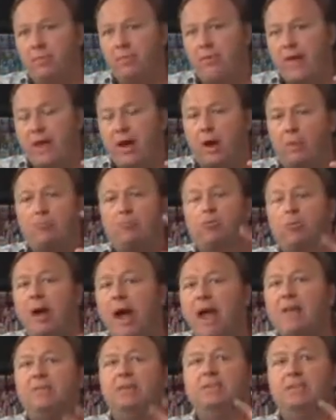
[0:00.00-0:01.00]
They are
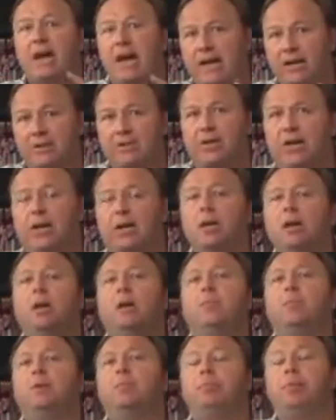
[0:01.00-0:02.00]
privatizing
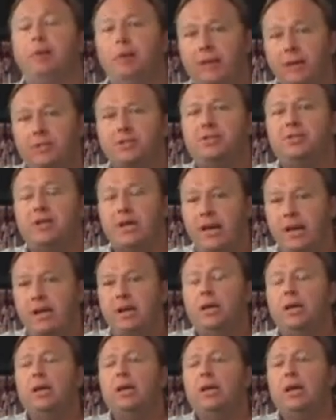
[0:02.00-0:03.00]
the police
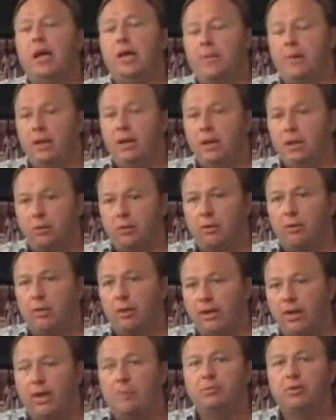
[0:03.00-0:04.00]
state and then
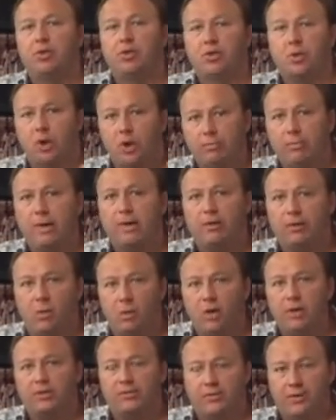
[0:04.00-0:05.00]
literally absorbing the
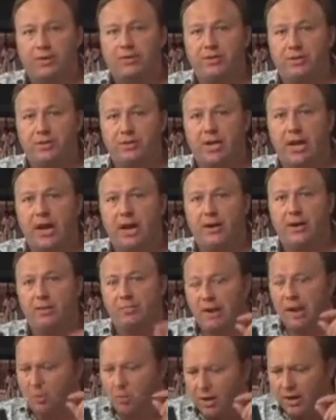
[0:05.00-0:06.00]
once free society.
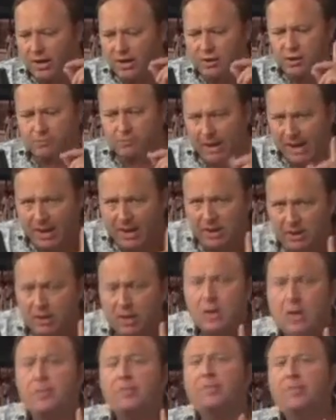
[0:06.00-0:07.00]
But I want to
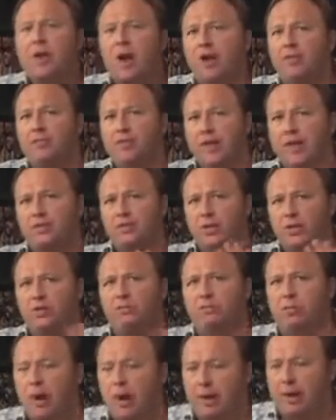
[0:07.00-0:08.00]
expand on things that
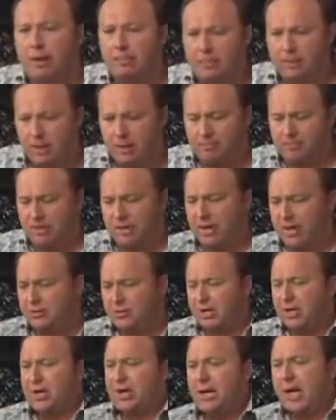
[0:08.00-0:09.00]
you brought up here,
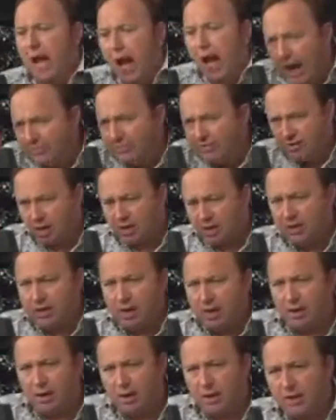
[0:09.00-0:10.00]
because I've studied
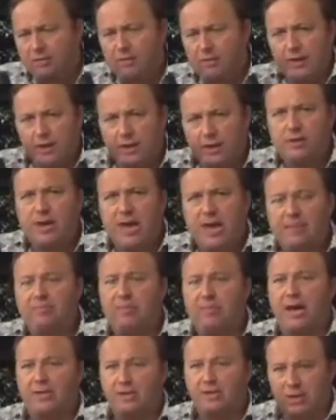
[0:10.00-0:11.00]
9/11 in
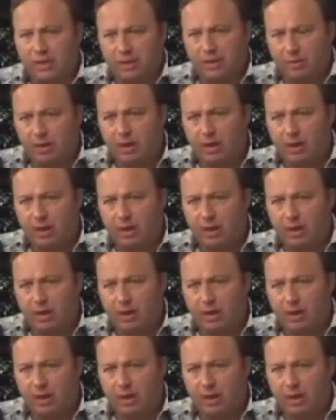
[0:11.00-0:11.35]
depth. I said they were